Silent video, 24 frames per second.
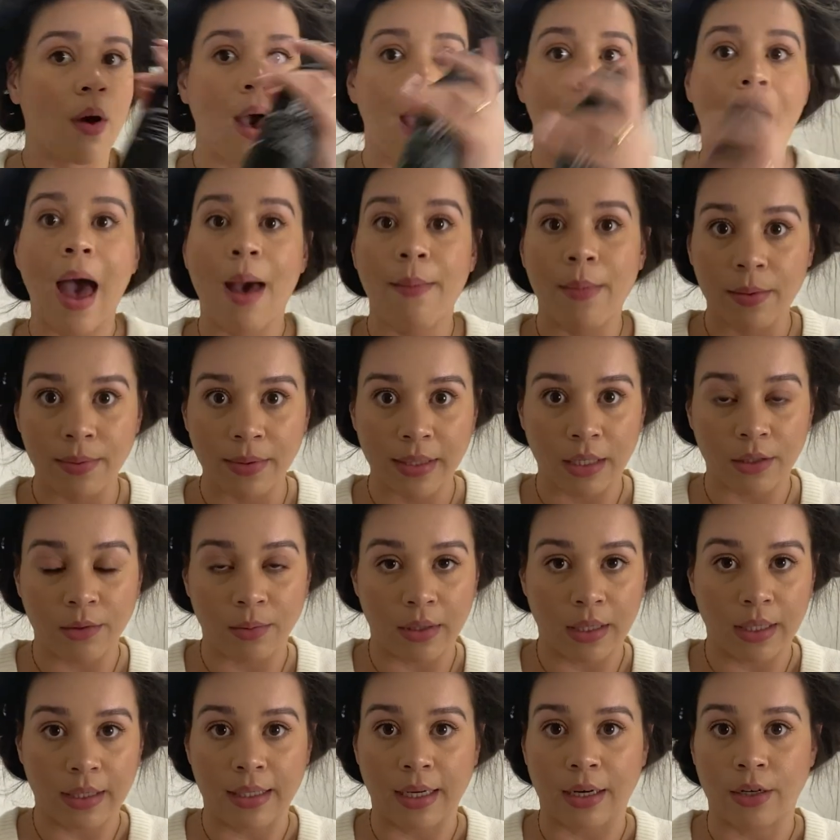I'm obsessed
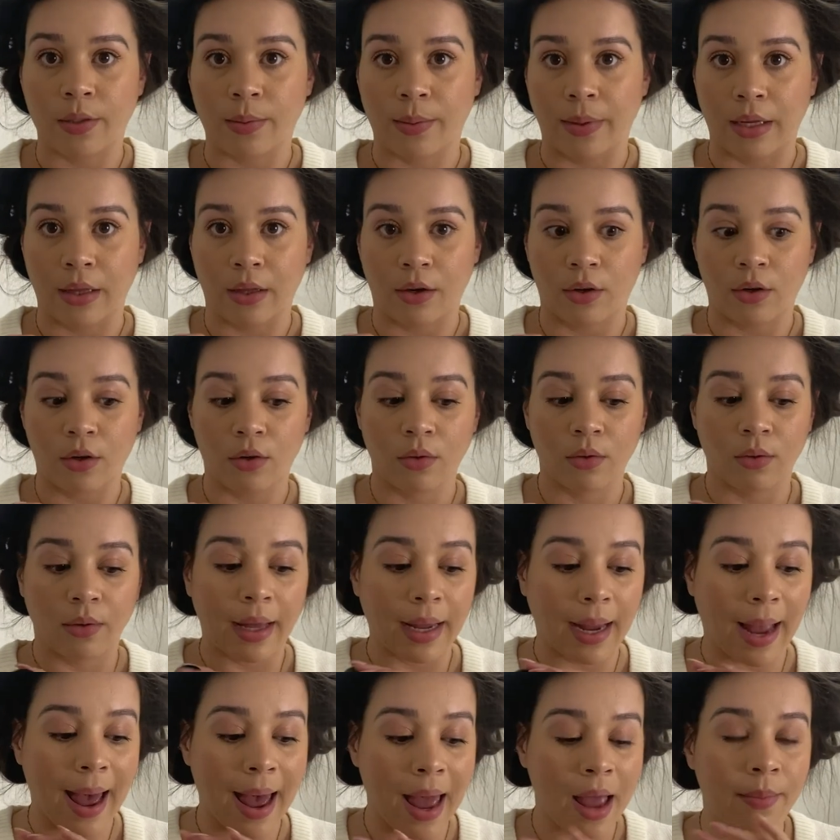with this hairspray though.
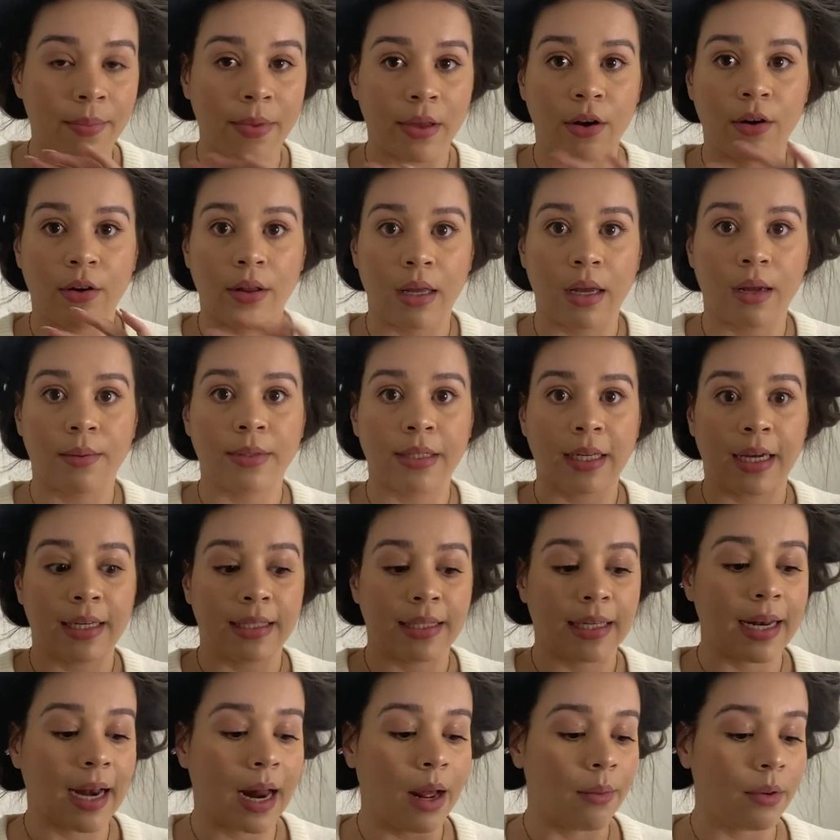Like I am literally obsessed.
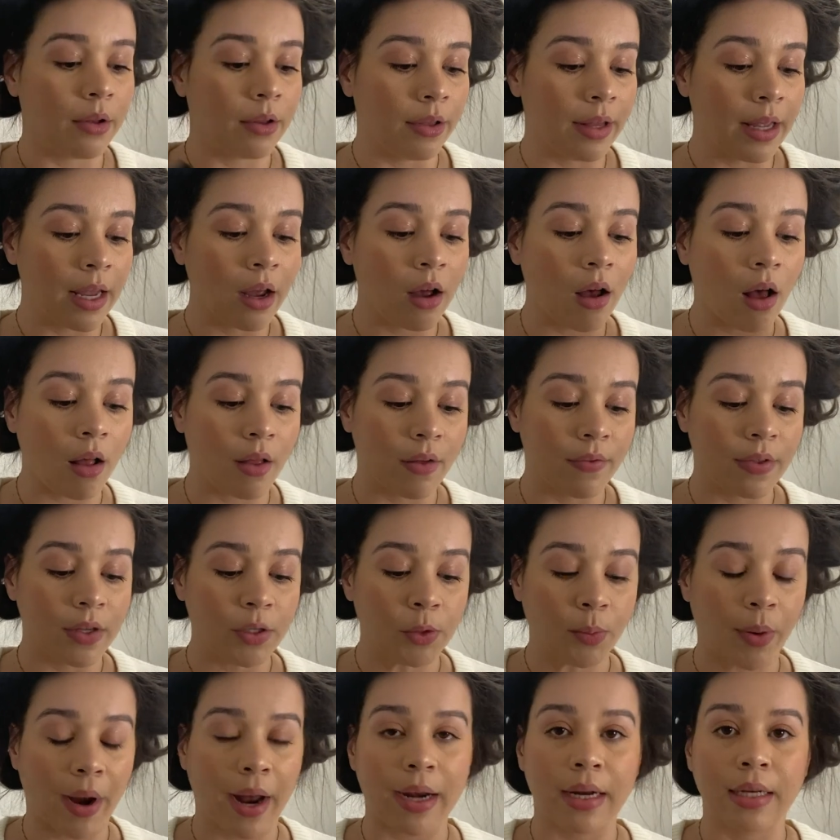And I will link all of these
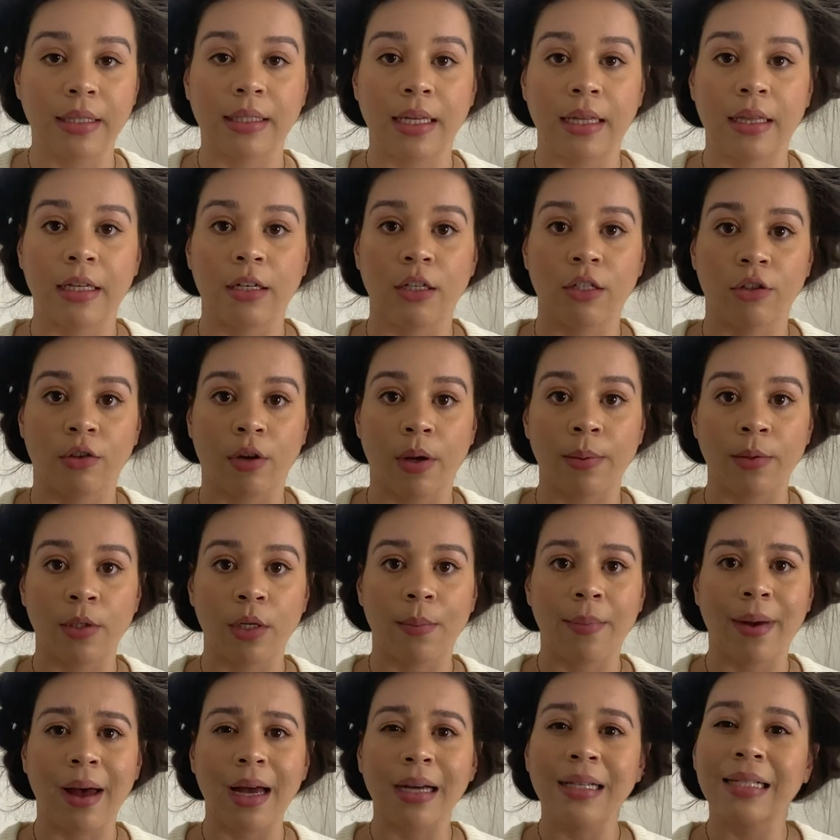products in the description
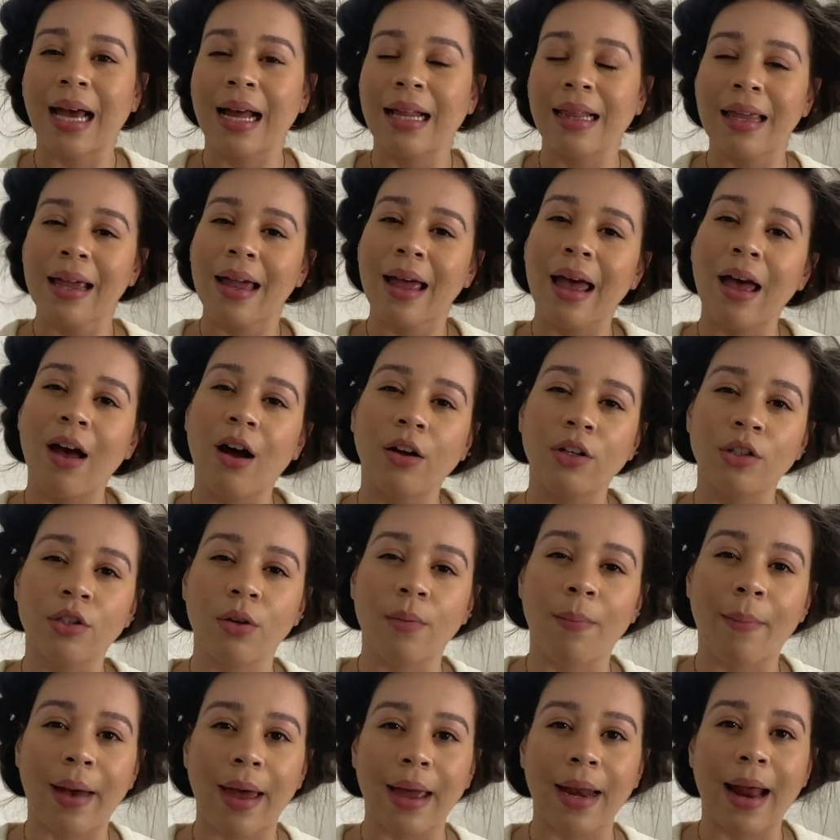box. I think I also
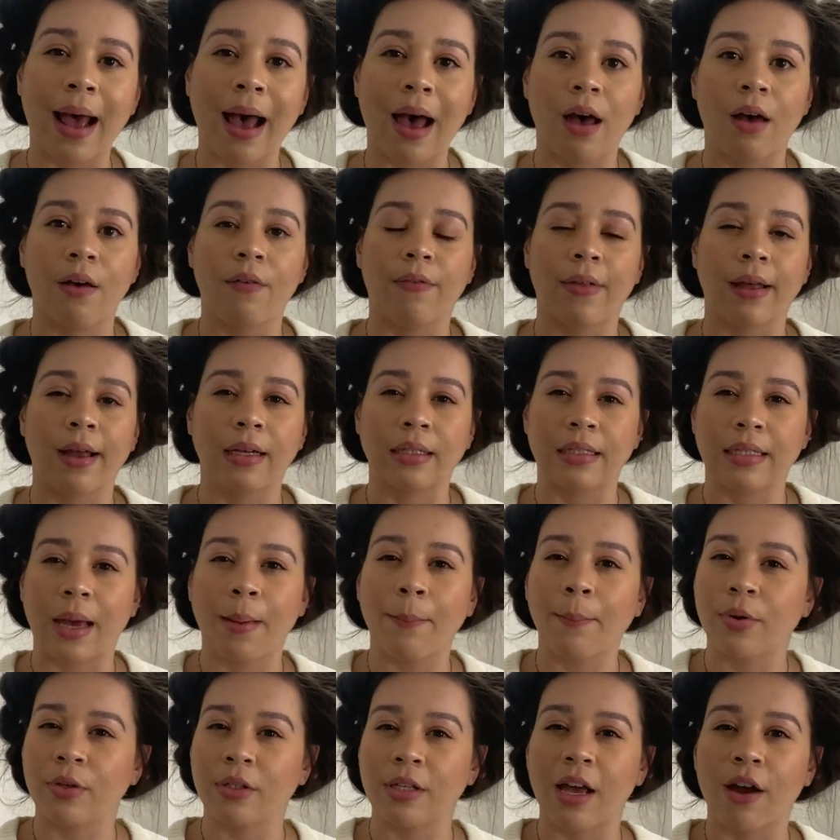might have like a
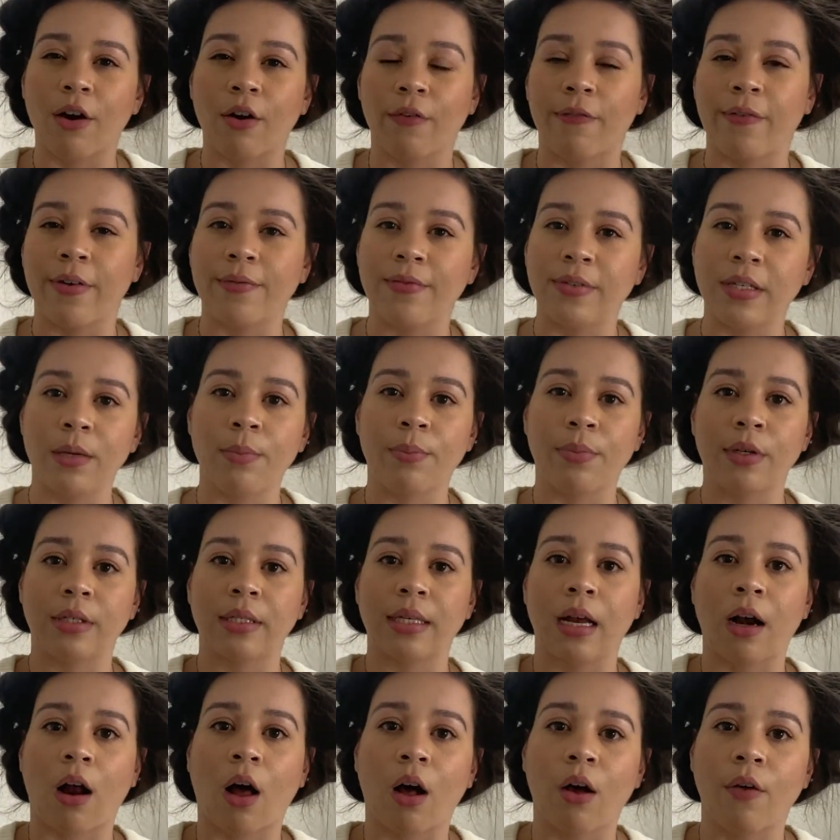10% or
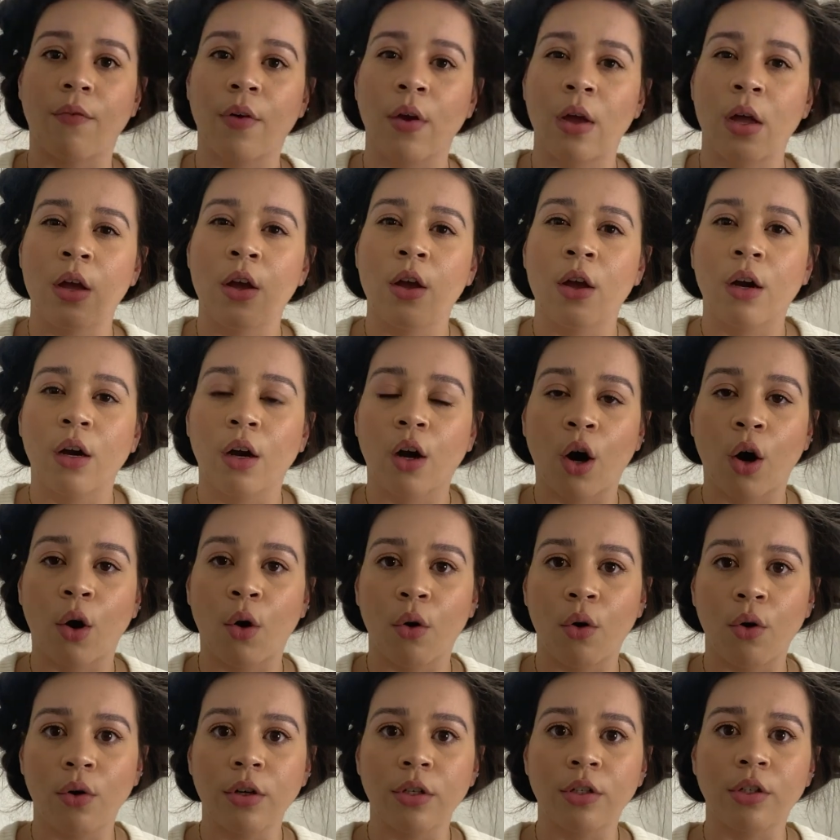15% off
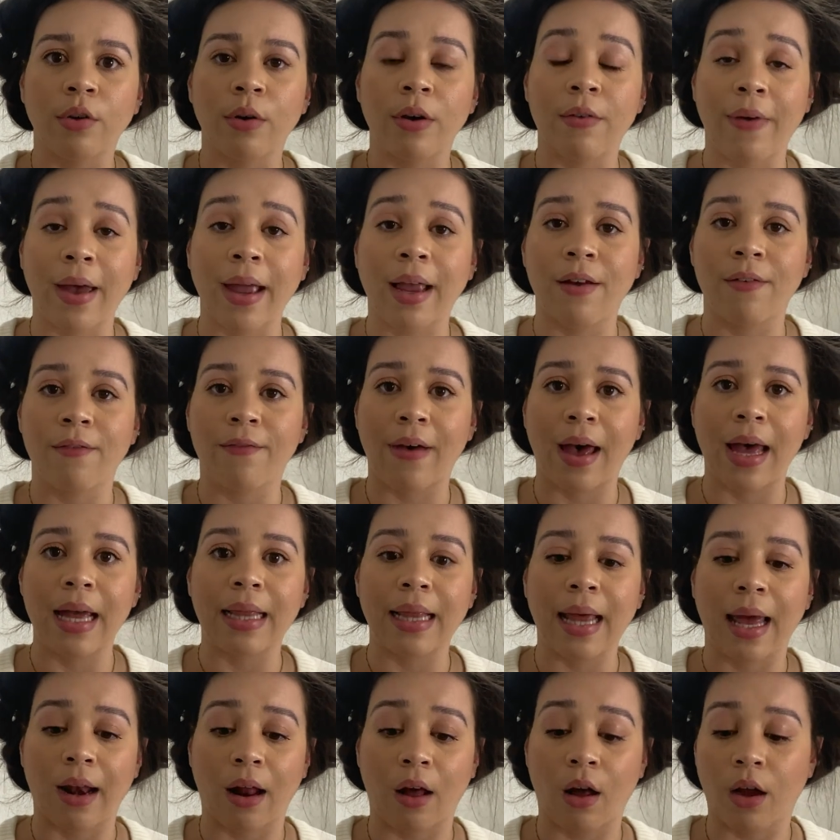code. So if I can find
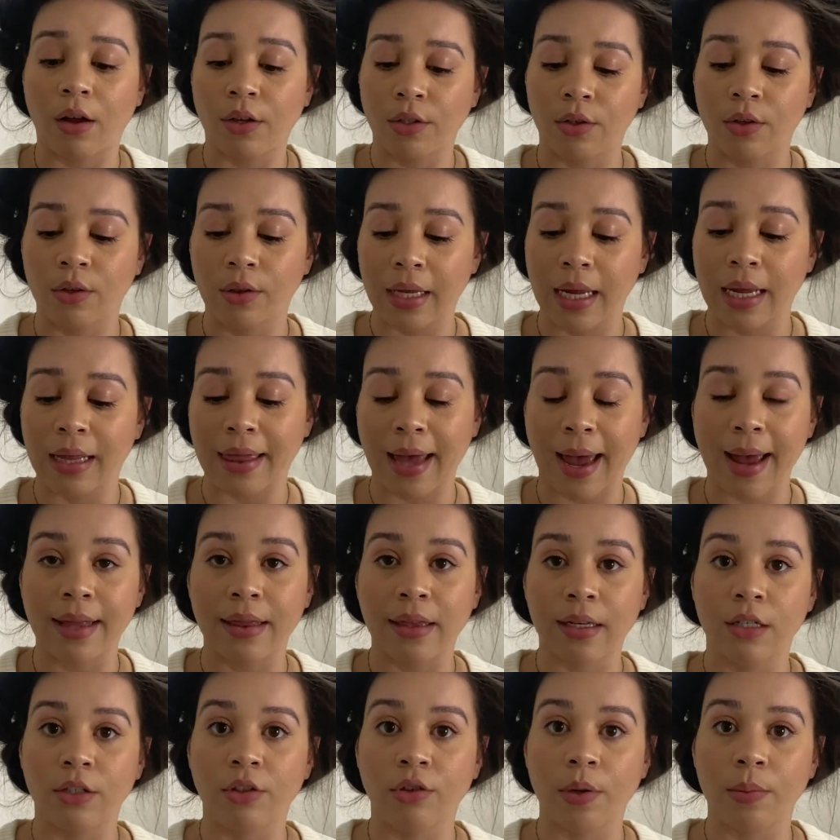that, I'll also link that in
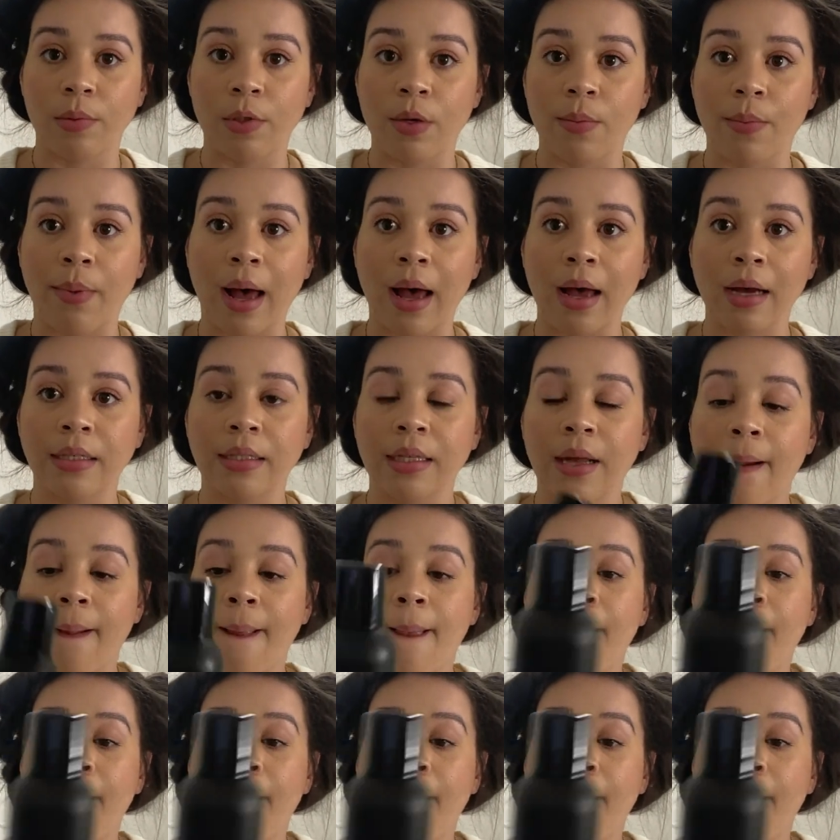the description box.